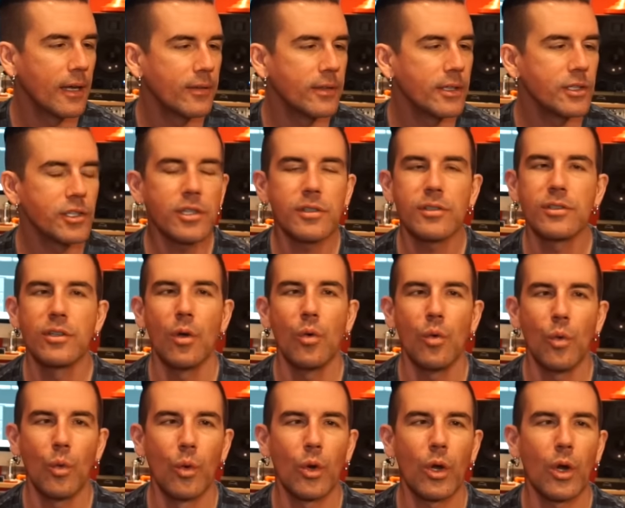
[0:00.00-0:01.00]
They just
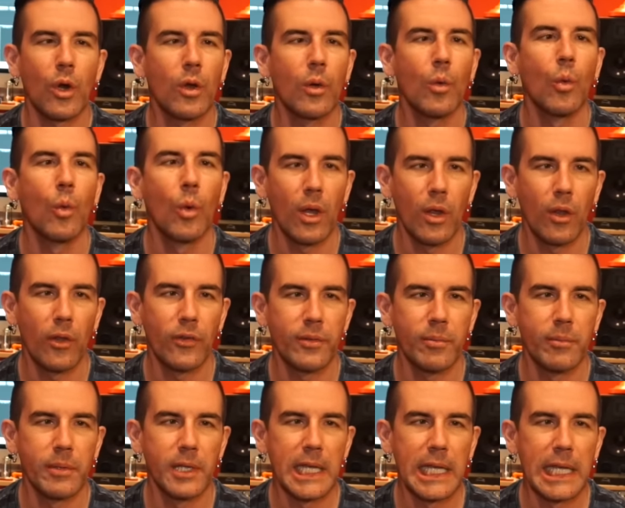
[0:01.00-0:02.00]
don't work well
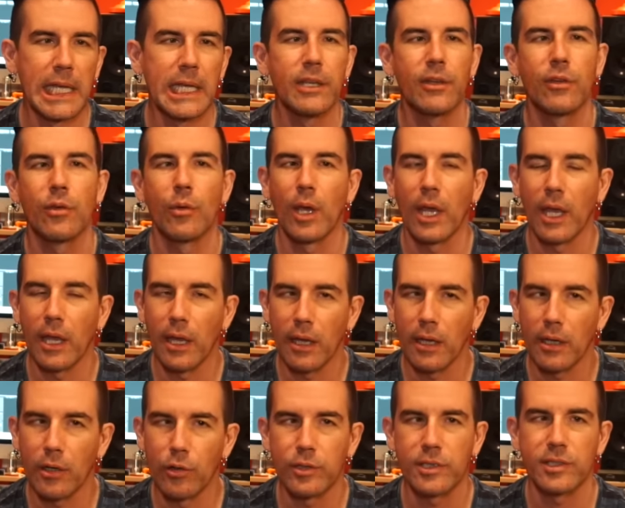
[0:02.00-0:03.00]
to me into
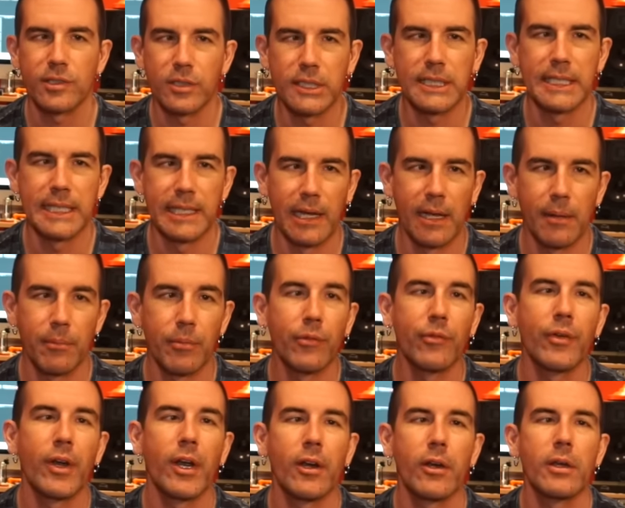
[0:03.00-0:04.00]
a crystal clean
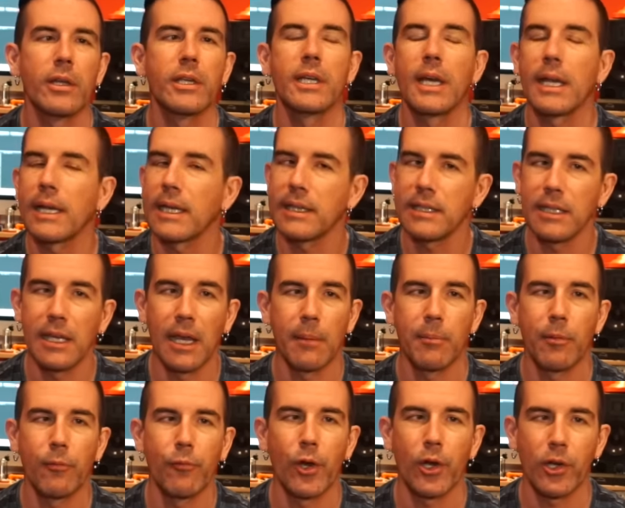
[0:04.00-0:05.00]
amplifier. You got to get the
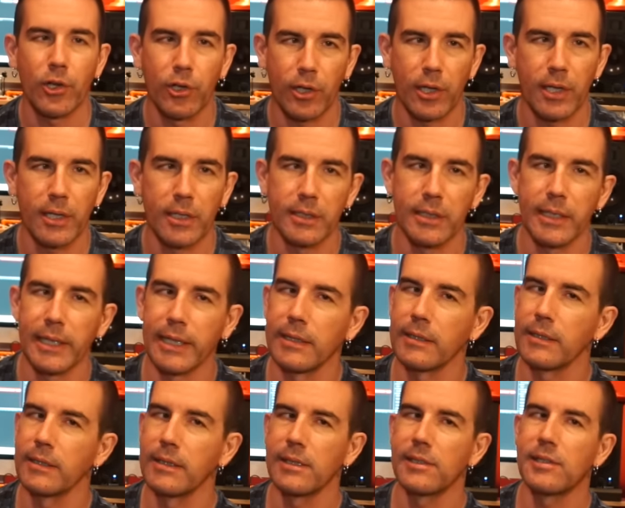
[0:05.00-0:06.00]
amplifier cooking, like
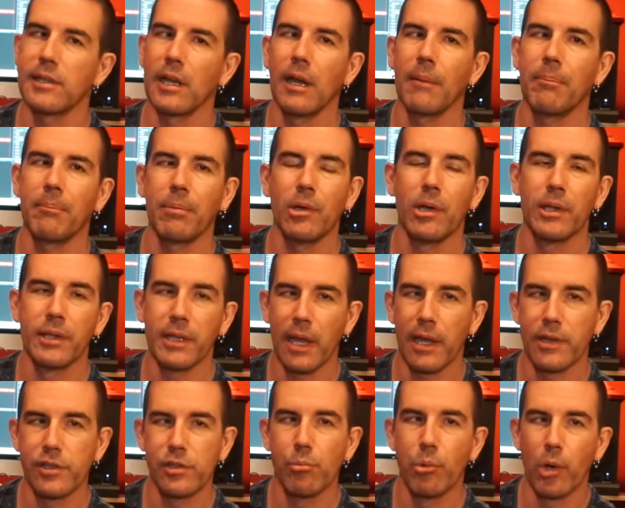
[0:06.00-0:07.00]
at least up on the
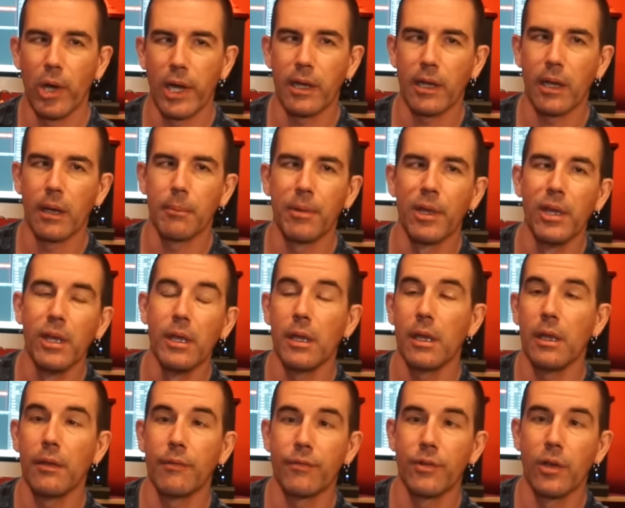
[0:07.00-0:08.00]
edge of breakup,
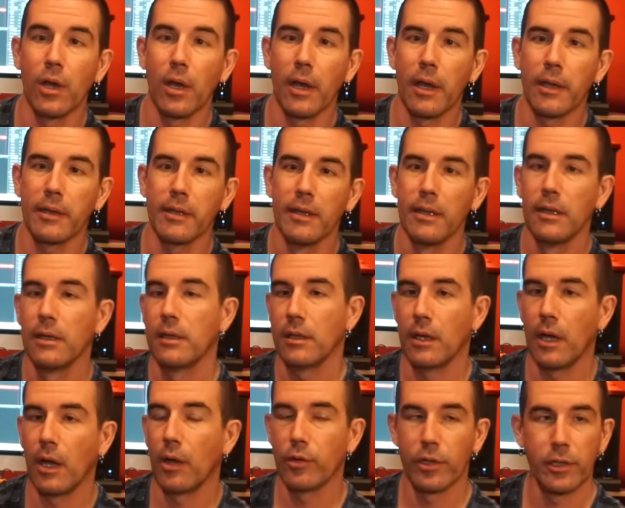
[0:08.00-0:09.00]
if not
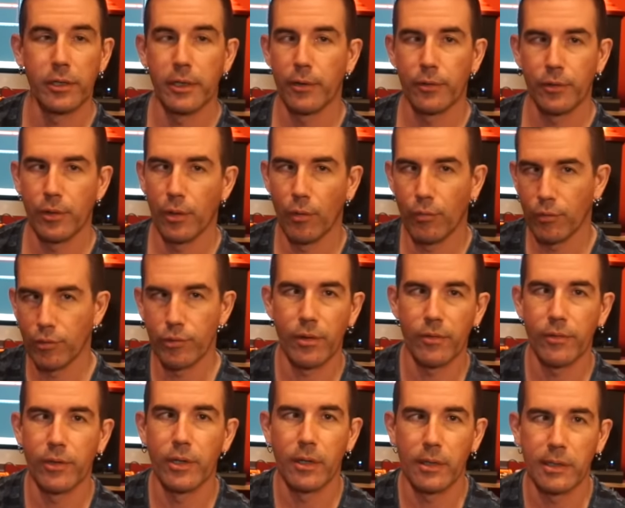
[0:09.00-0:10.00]
out and out
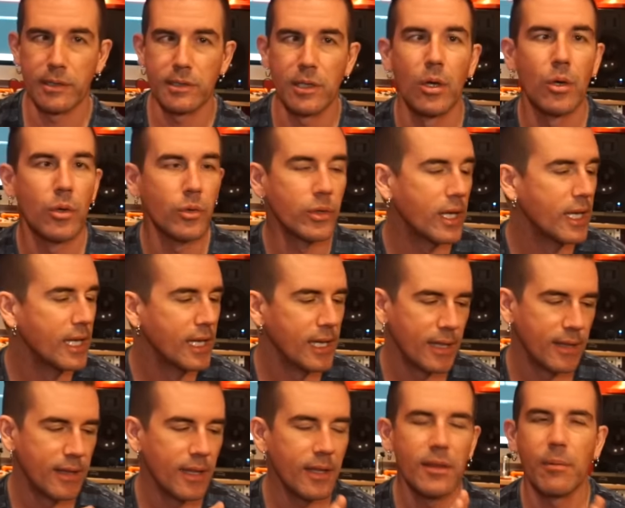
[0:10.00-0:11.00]
overdriven on its own.
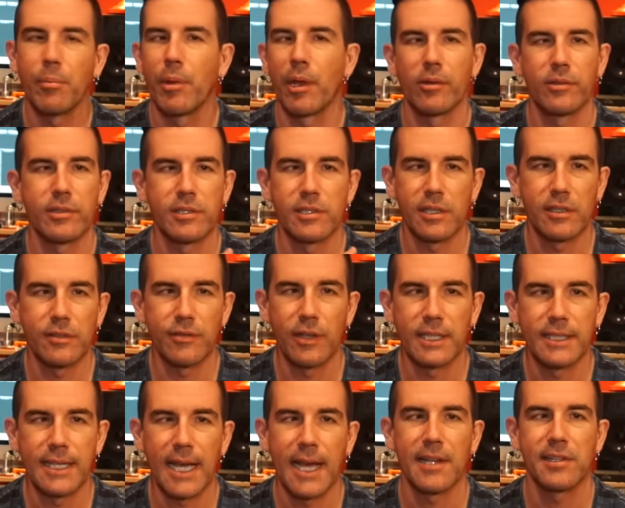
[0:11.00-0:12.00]
Then the pedal just sounds
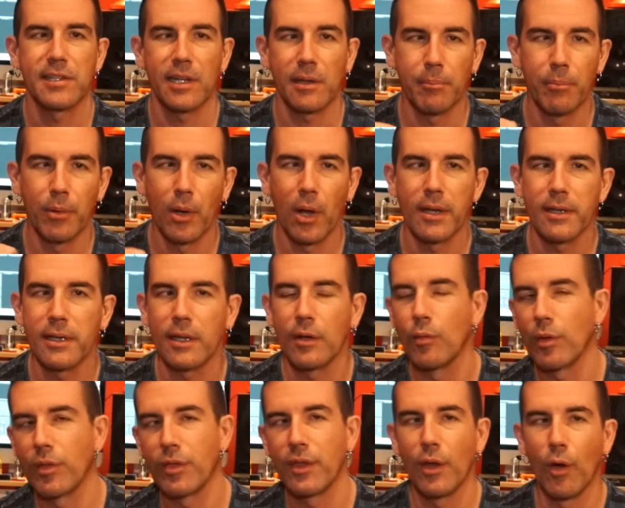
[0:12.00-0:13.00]
fantastic,
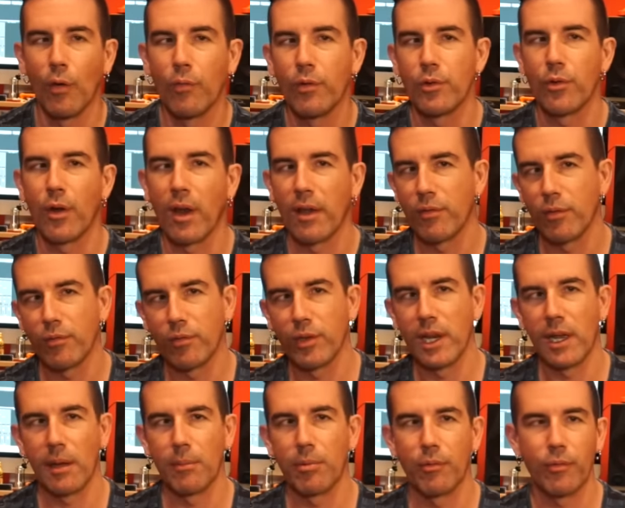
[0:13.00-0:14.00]
bonding with the overdrive of
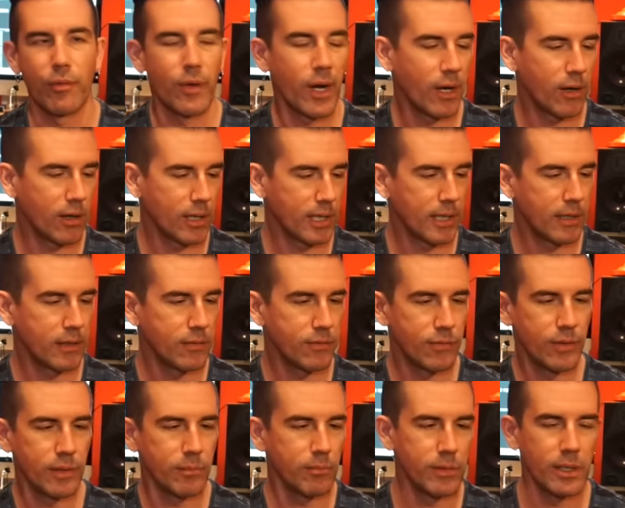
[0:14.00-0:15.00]
an amplifier. Kind
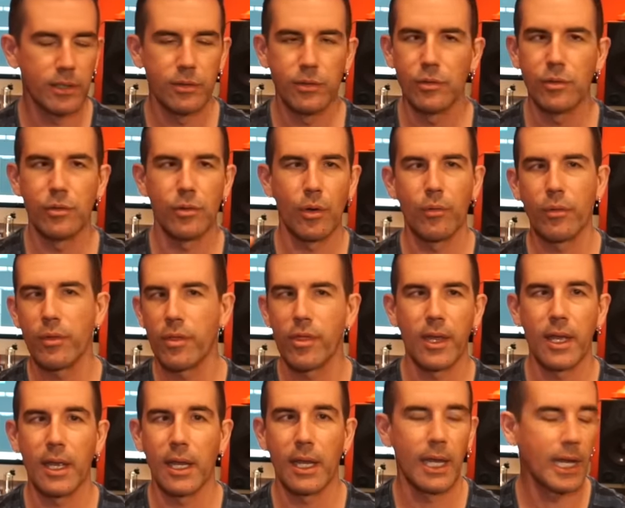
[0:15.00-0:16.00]
of, they do their own
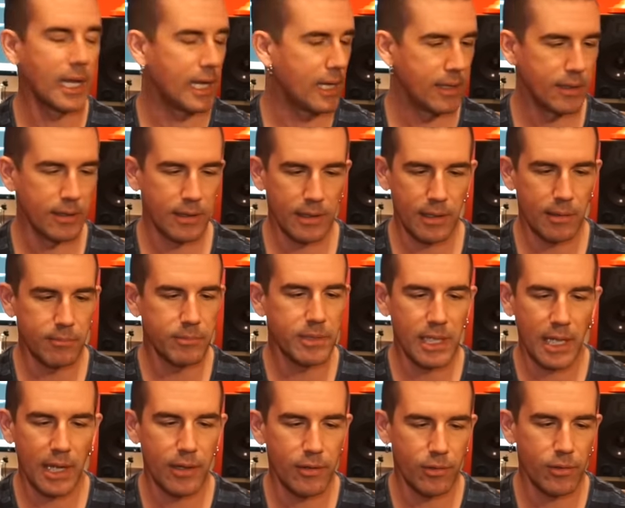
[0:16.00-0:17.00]
thing, and they come
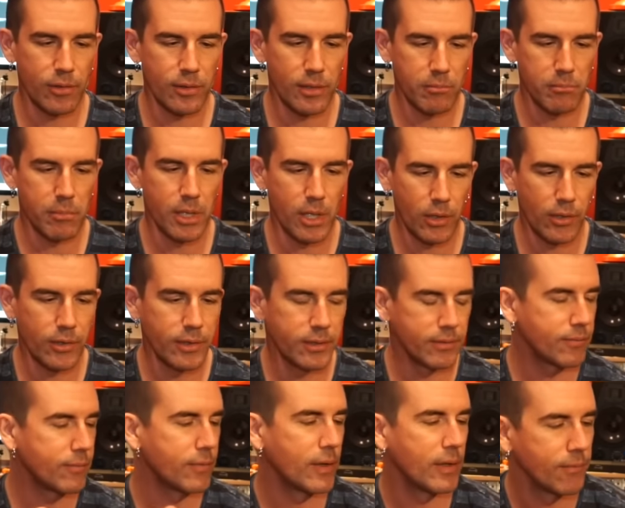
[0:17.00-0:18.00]
together and they meld
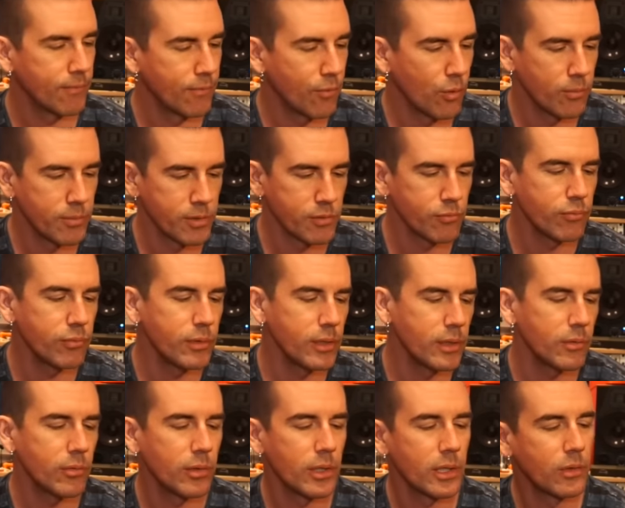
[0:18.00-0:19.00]
and form this
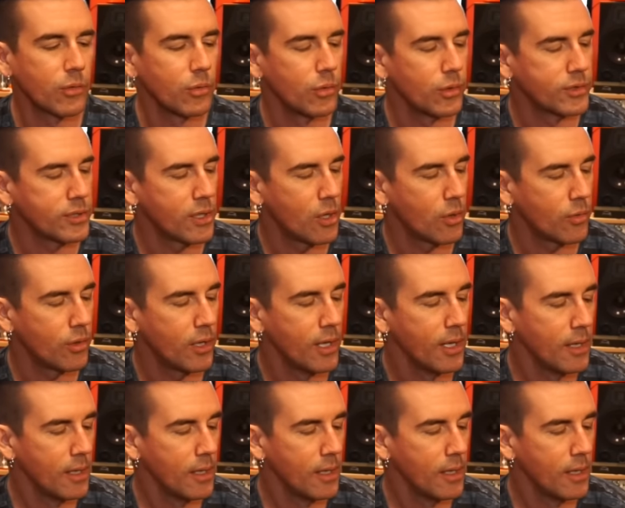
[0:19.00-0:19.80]
really, really cool tone.